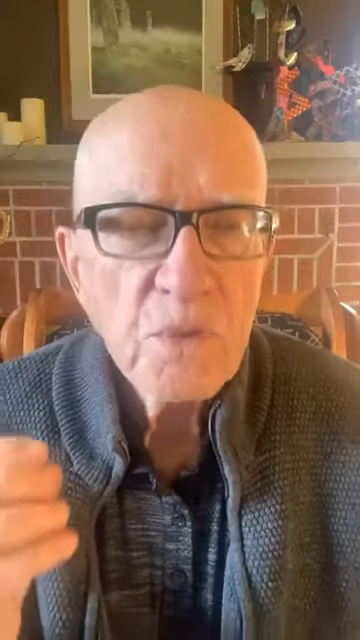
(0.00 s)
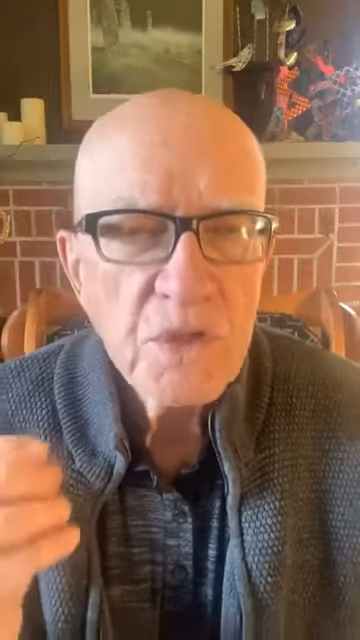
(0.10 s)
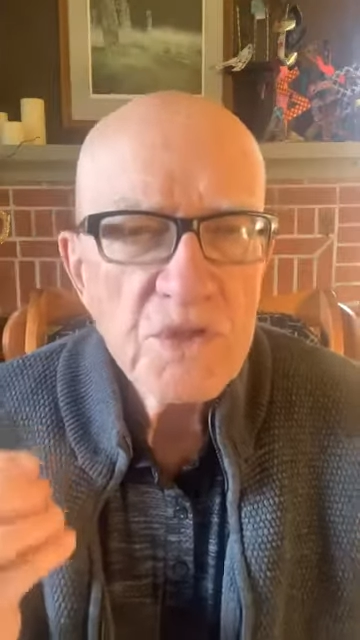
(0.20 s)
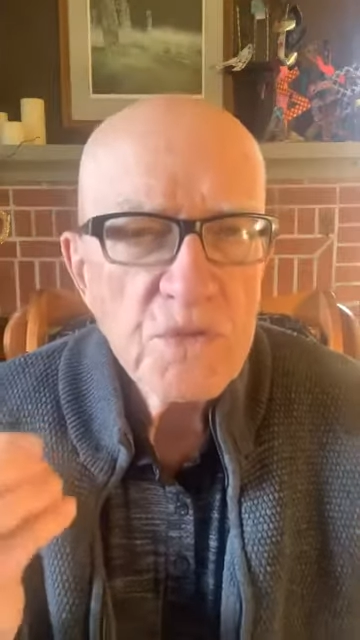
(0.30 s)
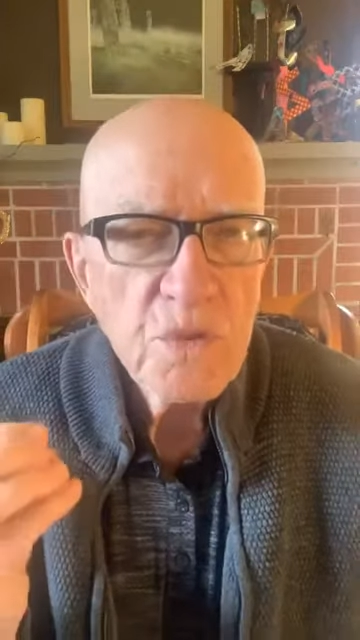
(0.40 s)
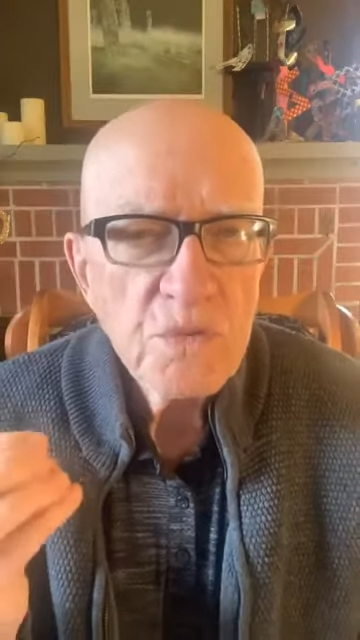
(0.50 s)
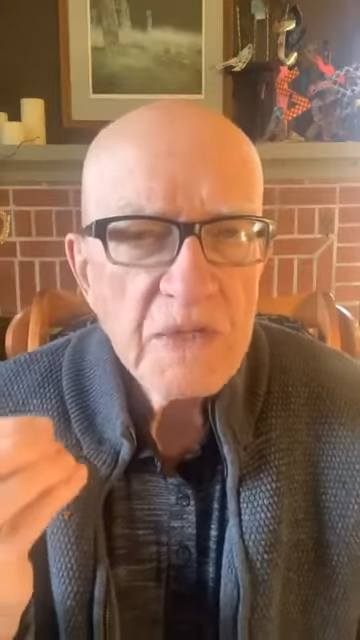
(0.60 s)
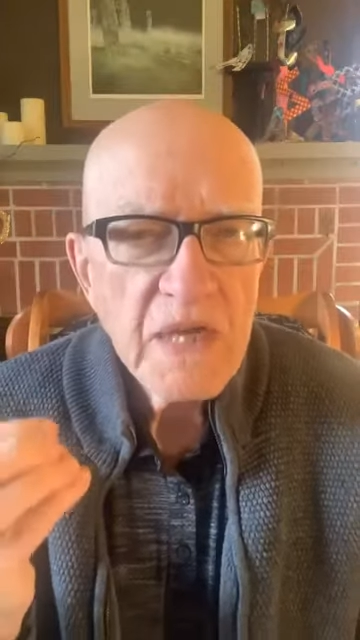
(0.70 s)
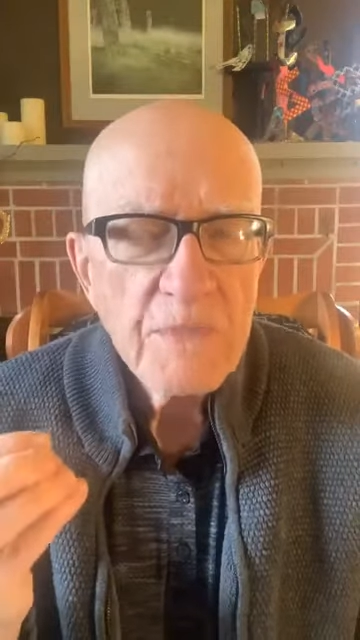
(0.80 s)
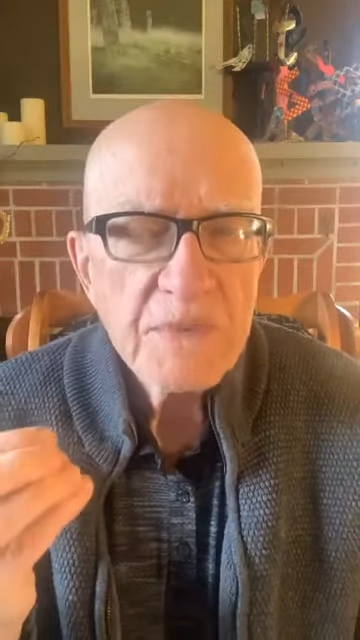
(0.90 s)
Once you know
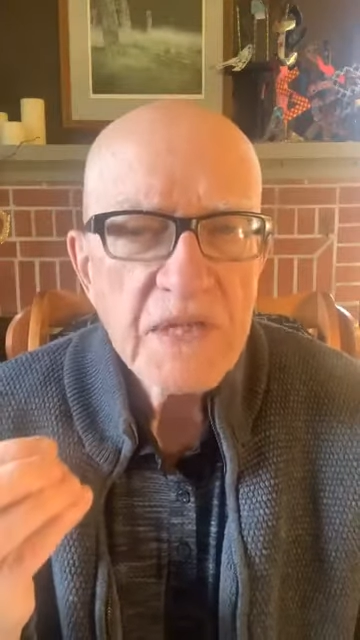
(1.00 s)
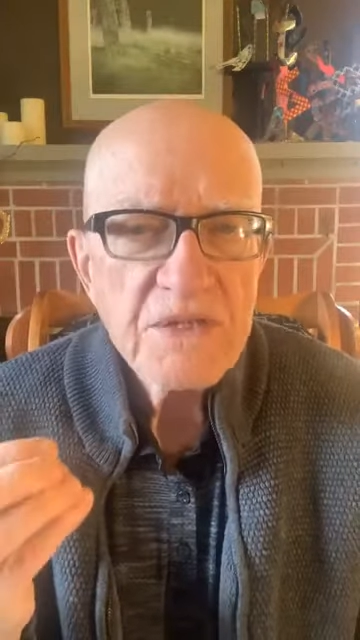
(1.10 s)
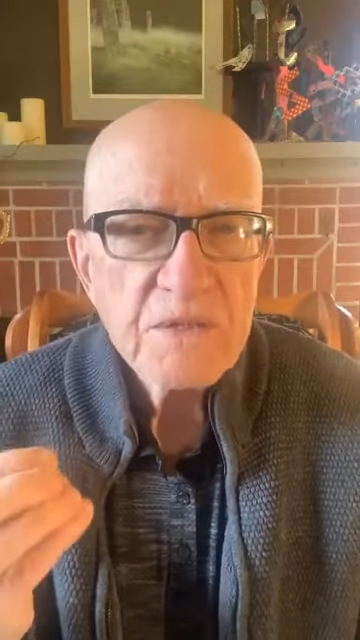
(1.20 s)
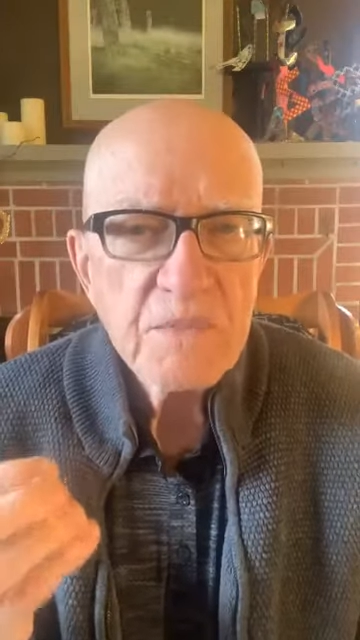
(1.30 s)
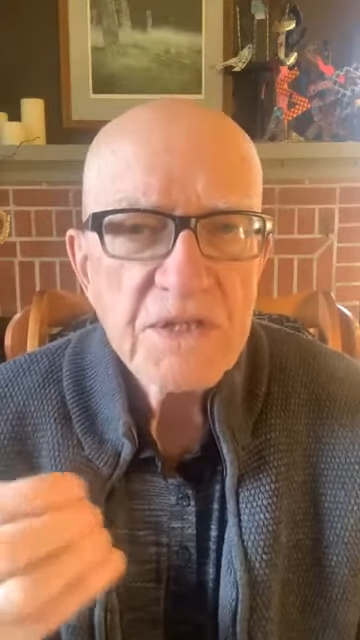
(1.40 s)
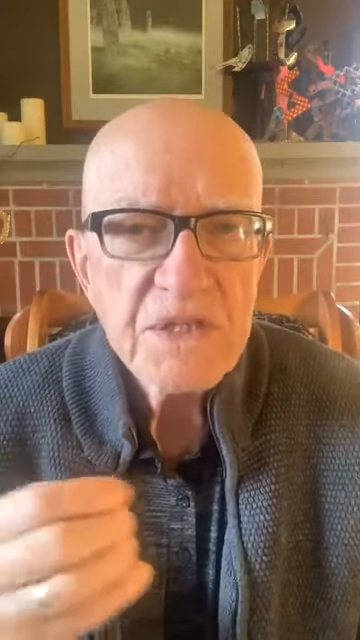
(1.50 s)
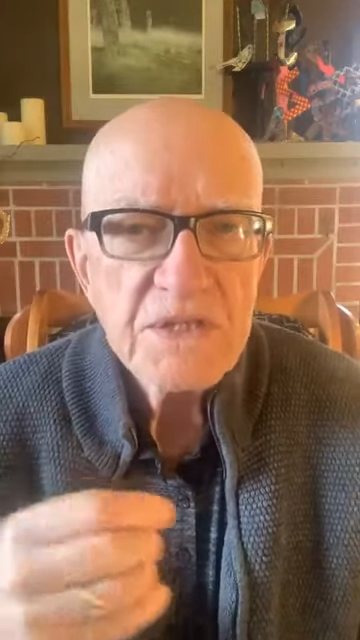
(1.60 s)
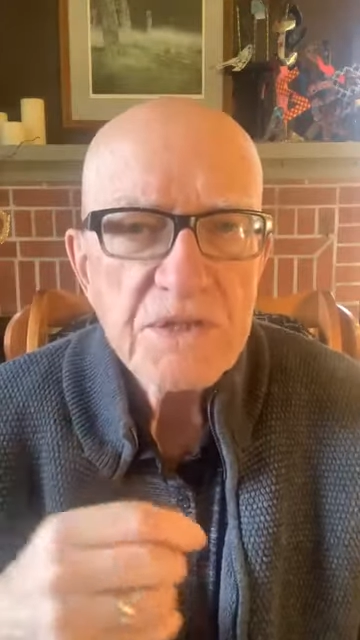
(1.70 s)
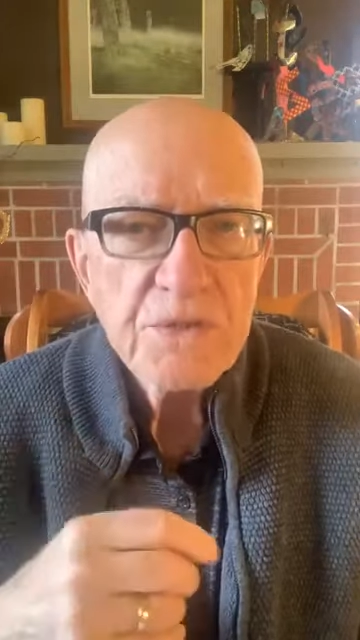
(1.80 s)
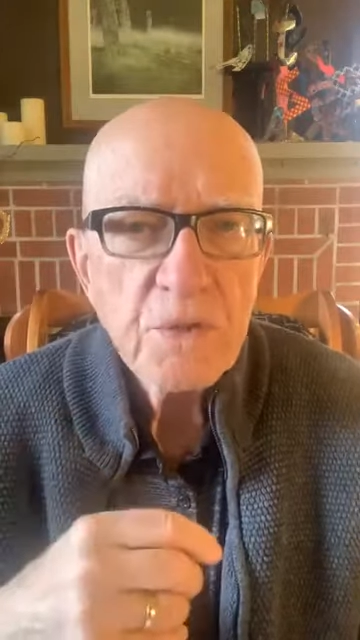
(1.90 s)
the combination, much
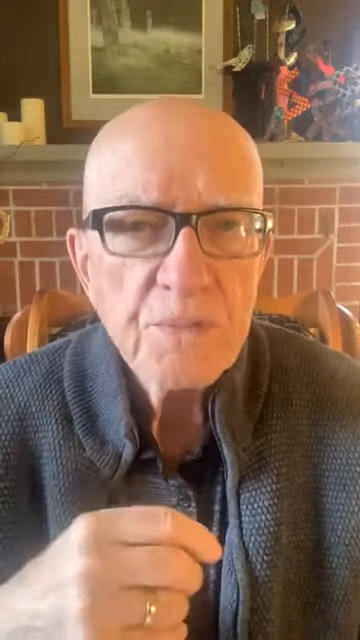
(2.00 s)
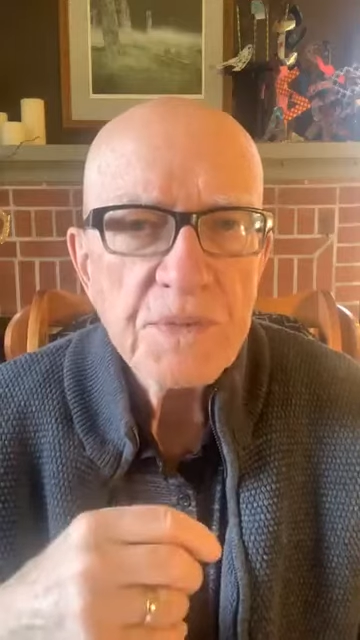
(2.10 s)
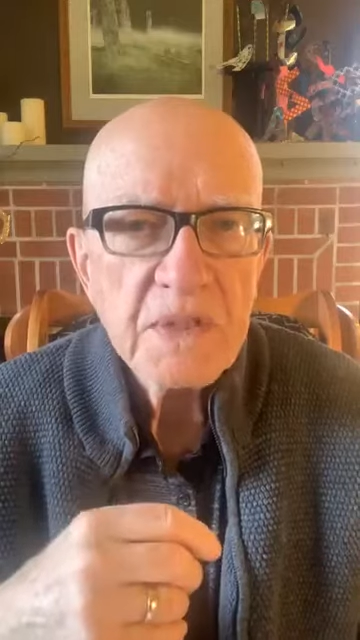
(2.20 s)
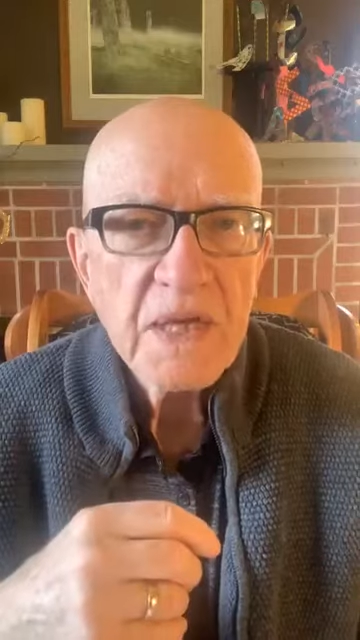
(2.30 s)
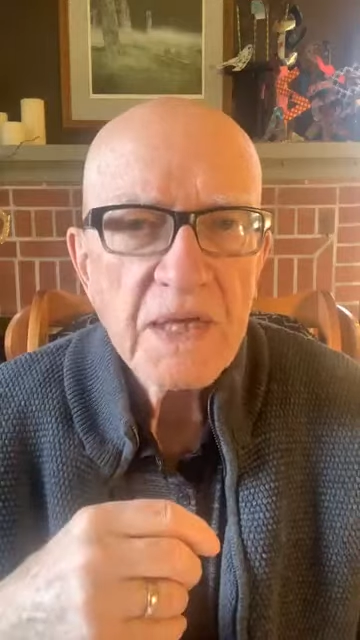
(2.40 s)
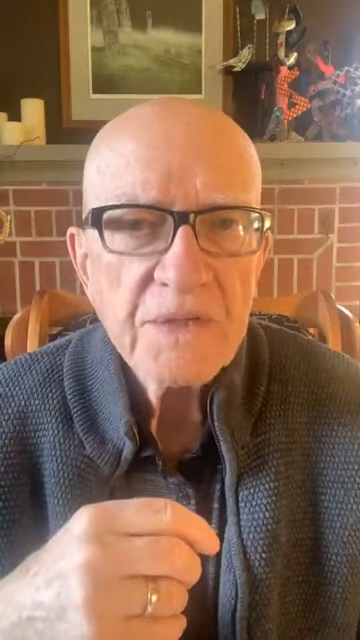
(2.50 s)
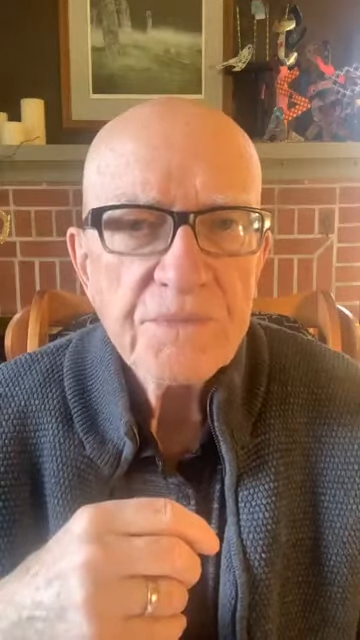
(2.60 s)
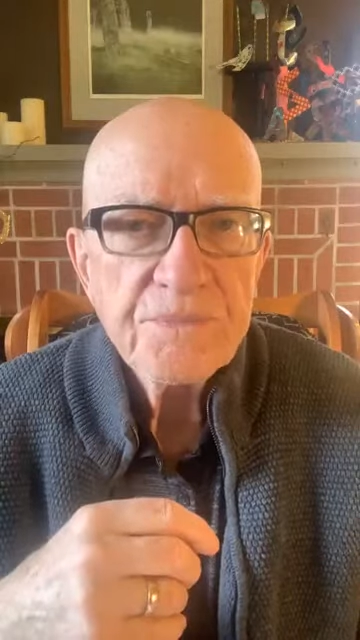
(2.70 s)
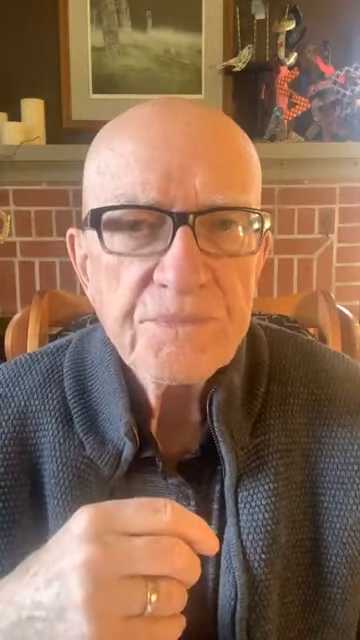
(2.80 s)
easier to open the lock